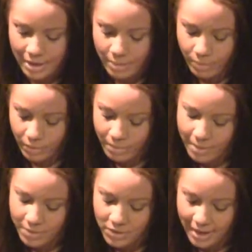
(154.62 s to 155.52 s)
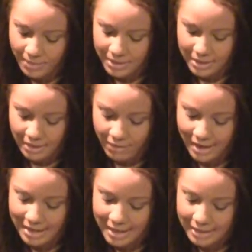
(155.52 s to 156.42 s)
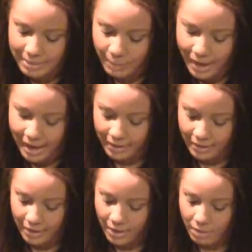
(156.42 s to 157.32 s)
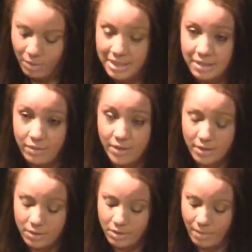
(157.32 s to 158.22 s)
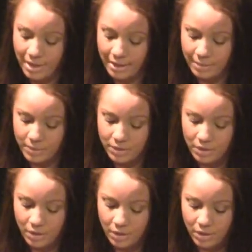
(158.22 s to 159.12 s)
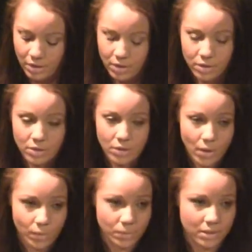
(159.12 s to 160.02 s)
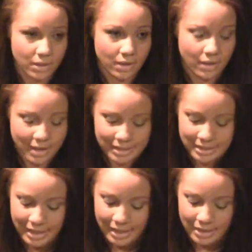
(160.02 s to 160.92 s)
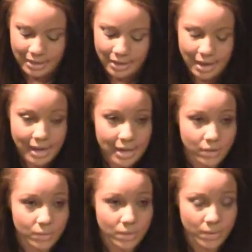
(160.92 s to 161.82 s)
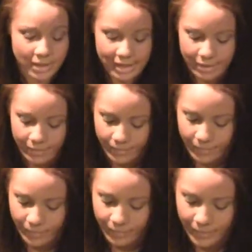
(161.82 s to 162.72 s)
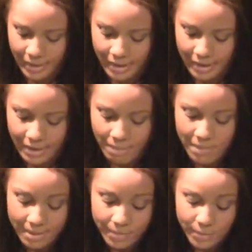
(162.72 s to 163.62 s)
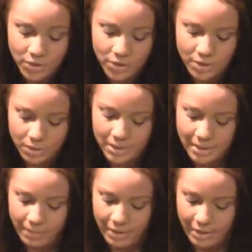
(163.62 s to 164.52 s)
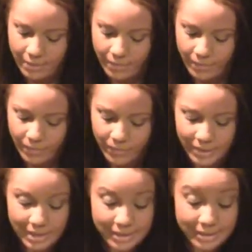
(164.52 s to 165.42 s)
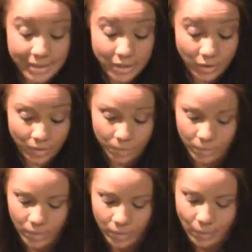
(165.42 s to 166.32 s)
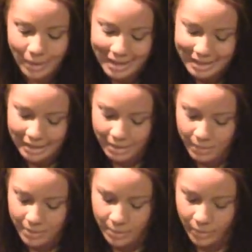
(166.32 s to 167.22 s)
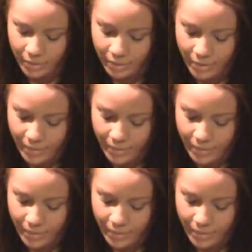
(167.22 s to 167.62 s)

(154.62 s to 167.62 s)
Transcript: He pulled my pajama sleeve and I yanked it back, raised a finger to my lips. Don't, I said, I don't know yet. Maybe we should do something. Zitto, quiet, I whispered.